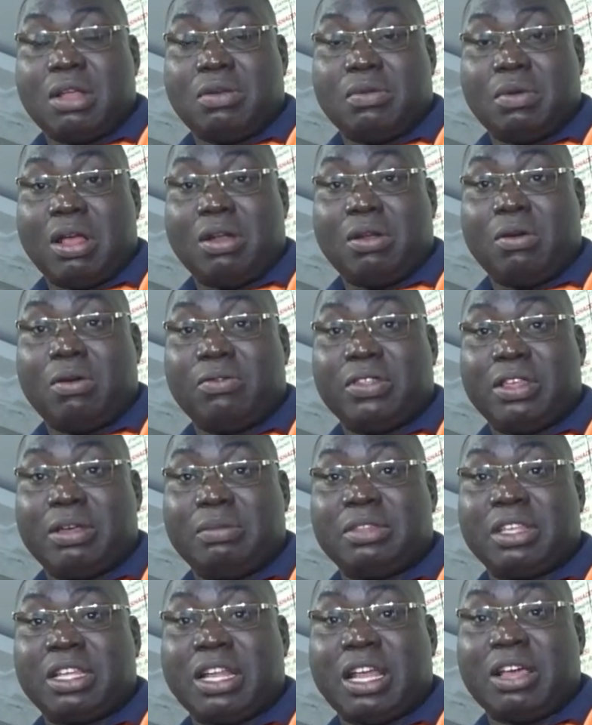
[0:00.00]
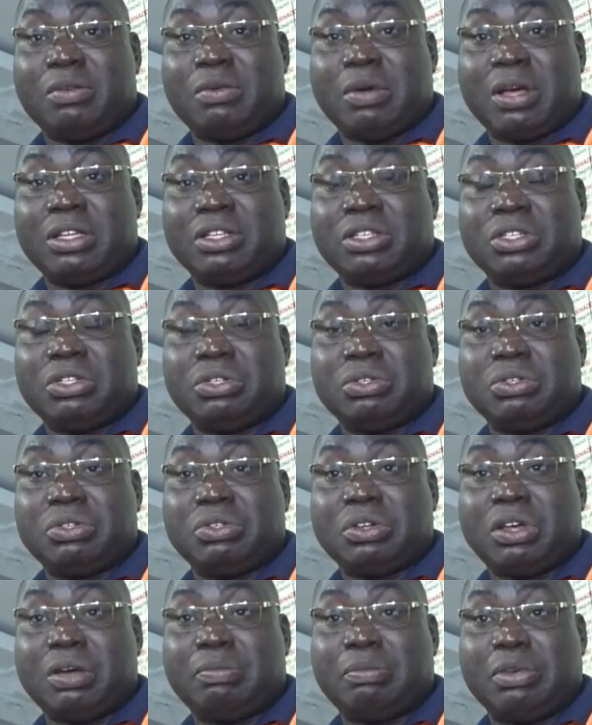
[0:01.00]
And one of them that I want
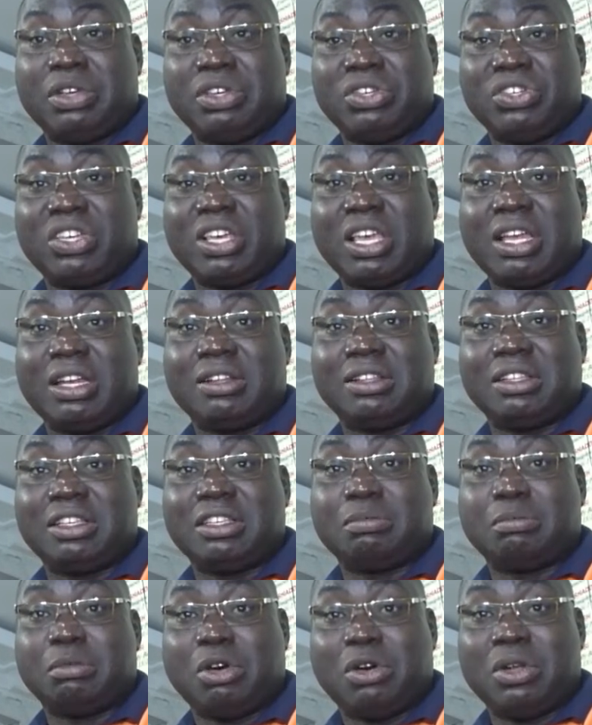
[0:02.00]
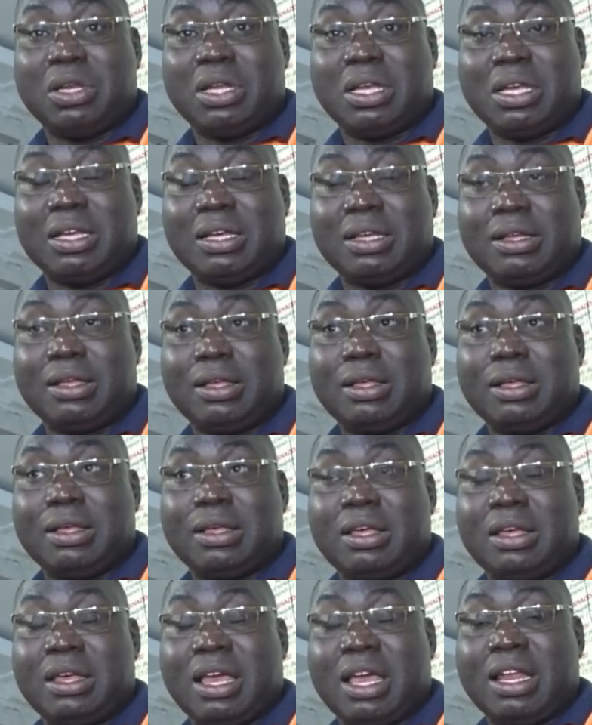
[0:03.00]
to appreciate this morning,
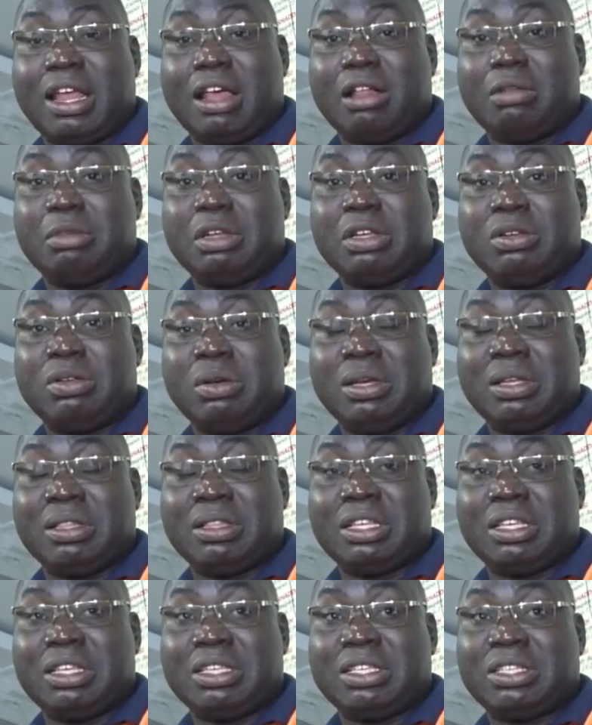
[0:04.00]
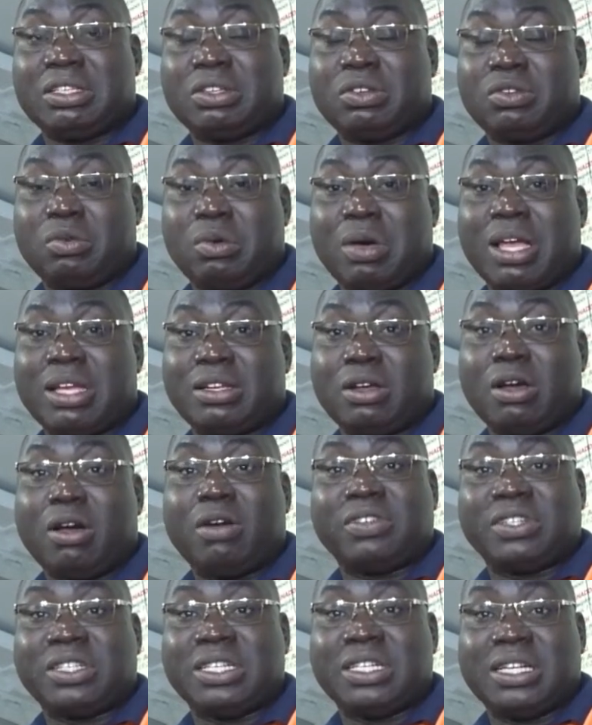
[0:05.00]
and I'll be doing this quite
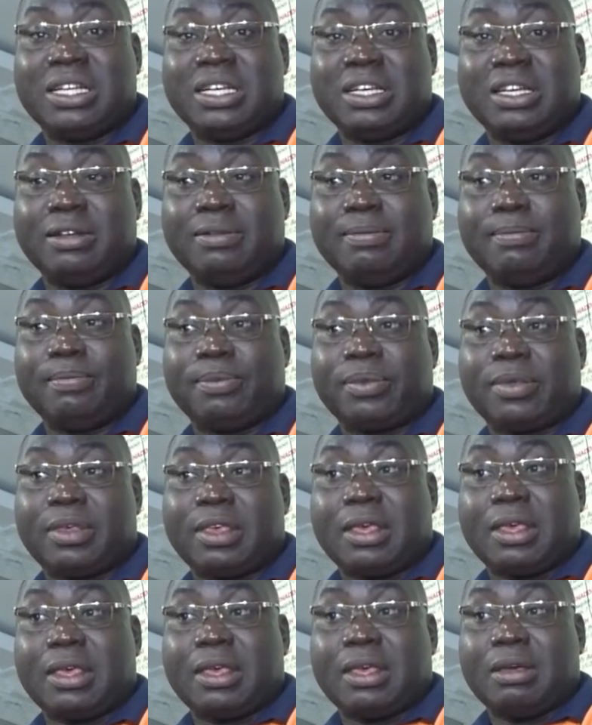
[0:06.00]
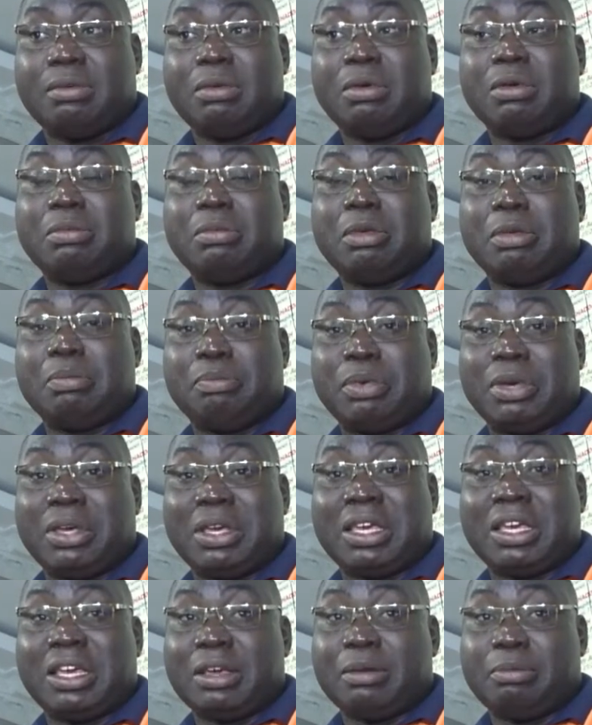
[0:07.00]
oftenly, will be
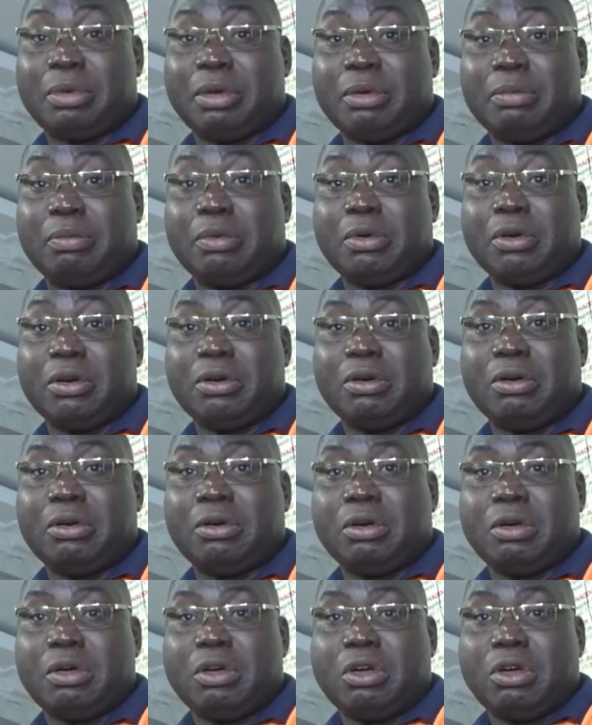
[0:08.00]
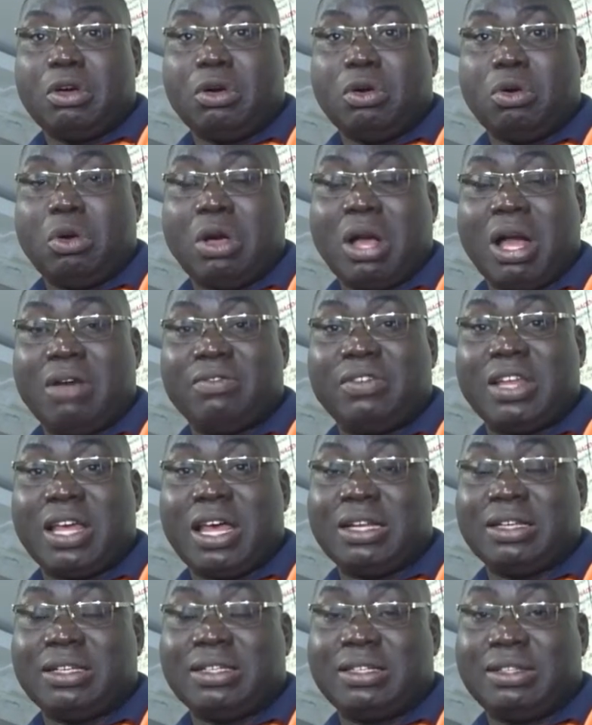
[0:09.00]
picking people who have
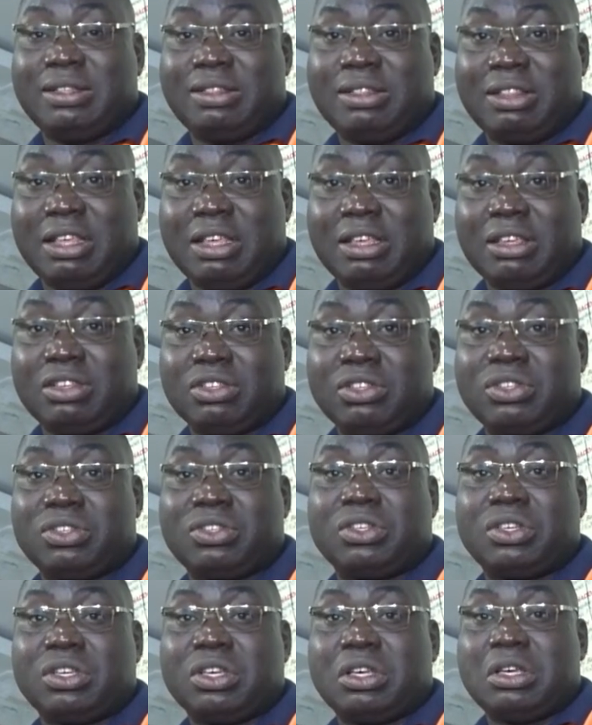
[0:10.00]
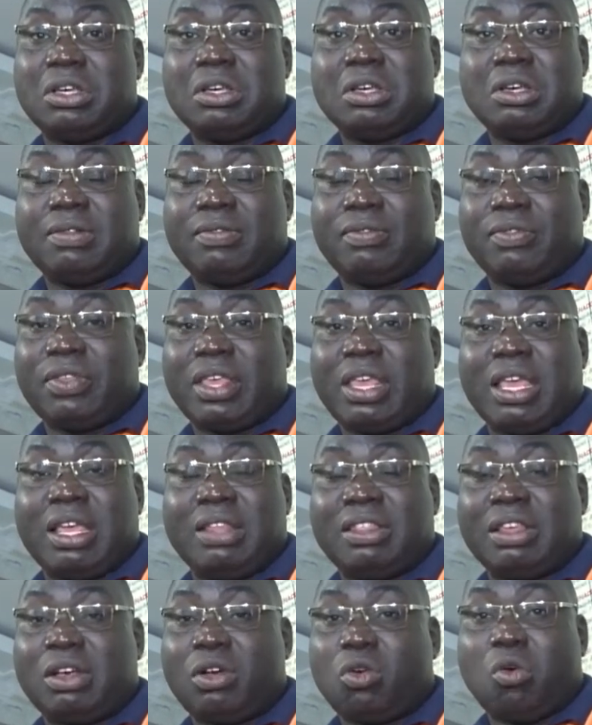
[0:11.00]
done things
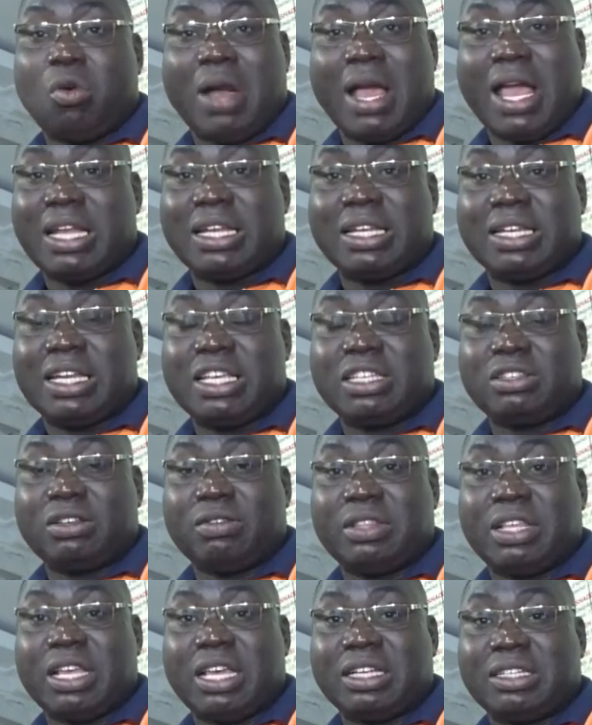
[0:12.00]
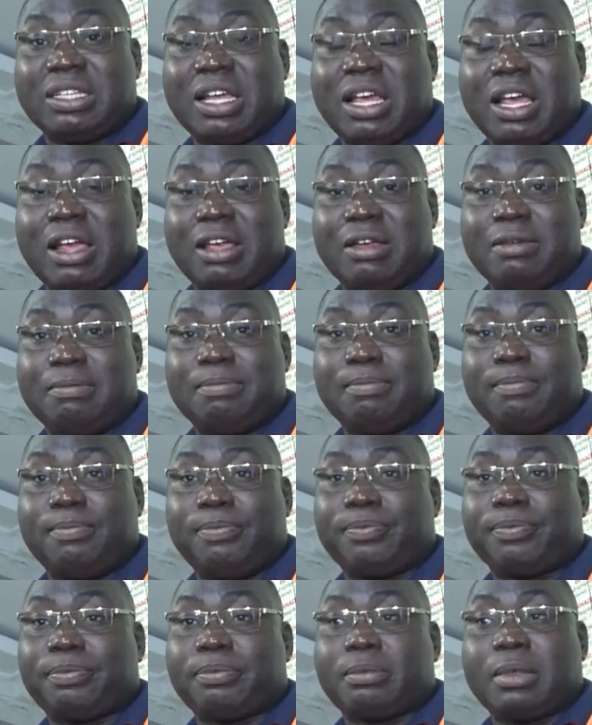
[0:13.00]
in the quietness of their time,
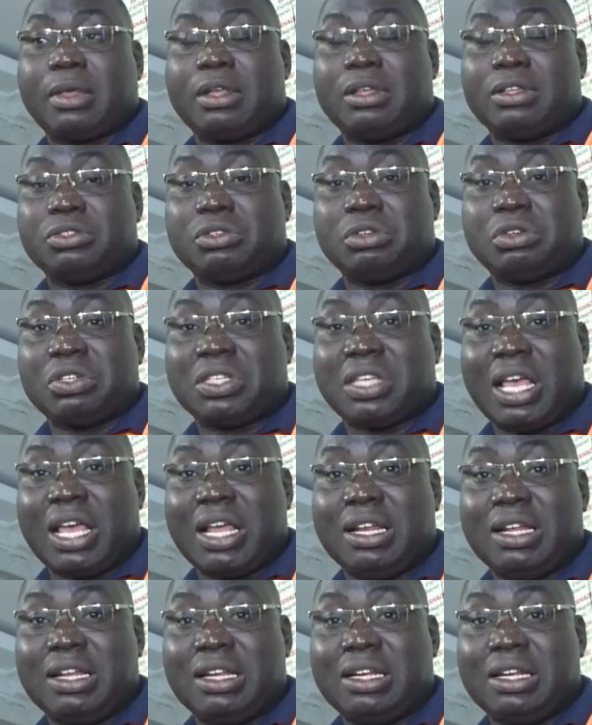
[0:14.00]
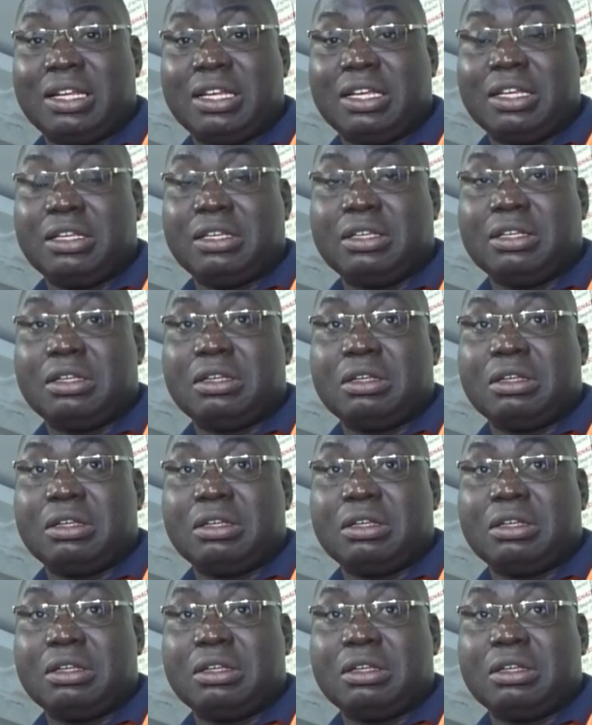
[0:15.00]
so silently,